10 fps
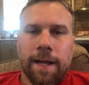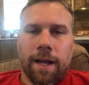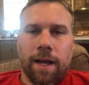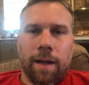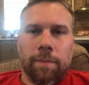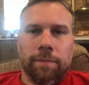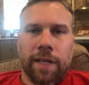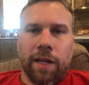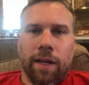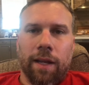Um,
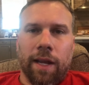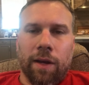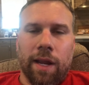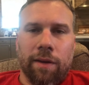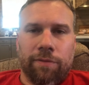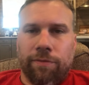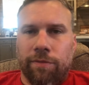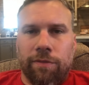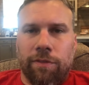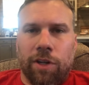and, and if
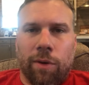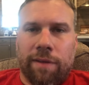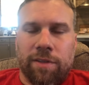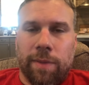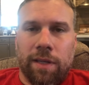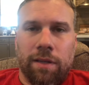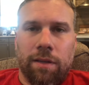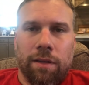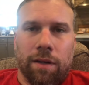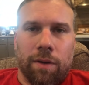you don't have to
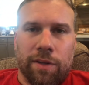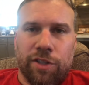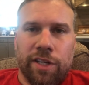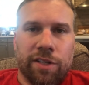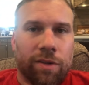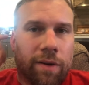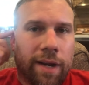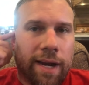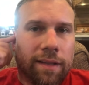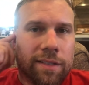be, you know, a genius or an
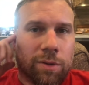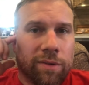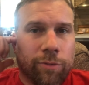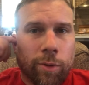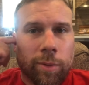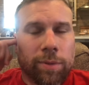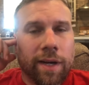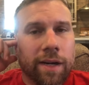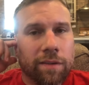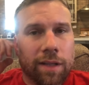analyst or a former
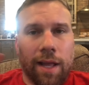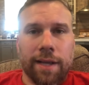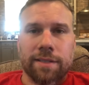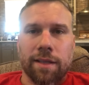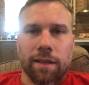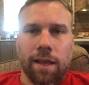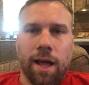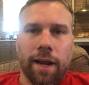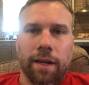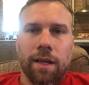player to realize that the
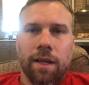line